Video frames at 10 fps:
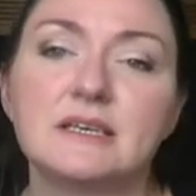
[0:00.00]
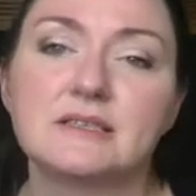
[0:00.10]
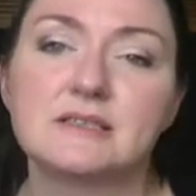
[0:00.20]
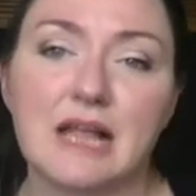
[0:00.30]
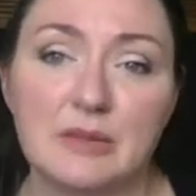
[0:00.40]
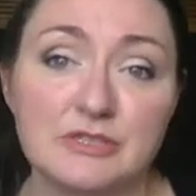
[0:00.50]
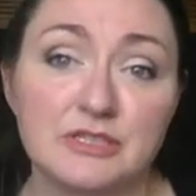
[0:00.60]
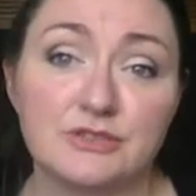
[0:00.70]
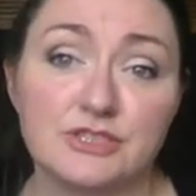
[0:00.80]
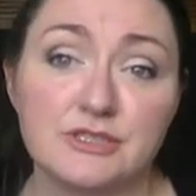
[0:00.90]
Scalp
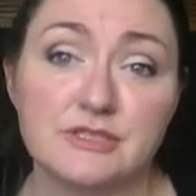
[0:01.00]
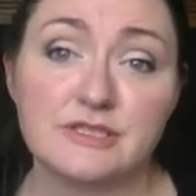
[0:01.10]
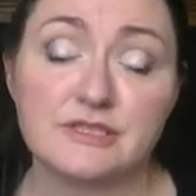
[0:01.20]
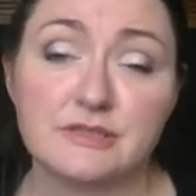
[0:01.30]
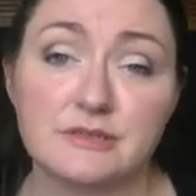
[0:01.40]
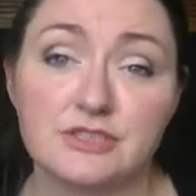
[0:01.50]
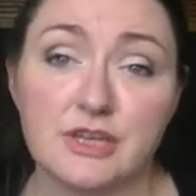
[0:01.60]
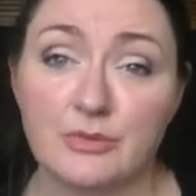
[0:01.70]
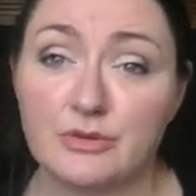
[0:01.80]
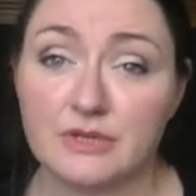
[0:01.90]
Solutions
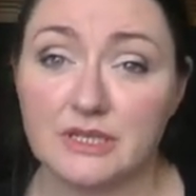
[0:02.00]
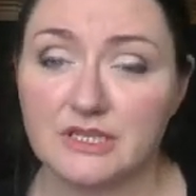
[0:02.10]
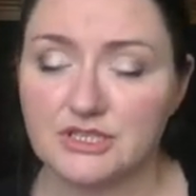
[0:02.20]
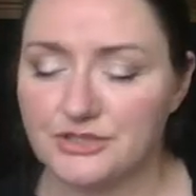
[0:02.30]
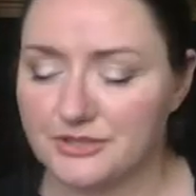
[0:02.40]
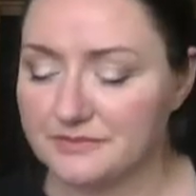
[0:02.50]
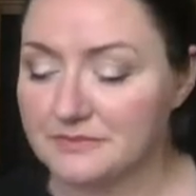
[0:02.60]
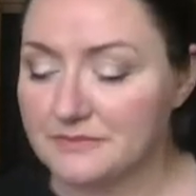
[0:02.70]
shampoo and conditioner,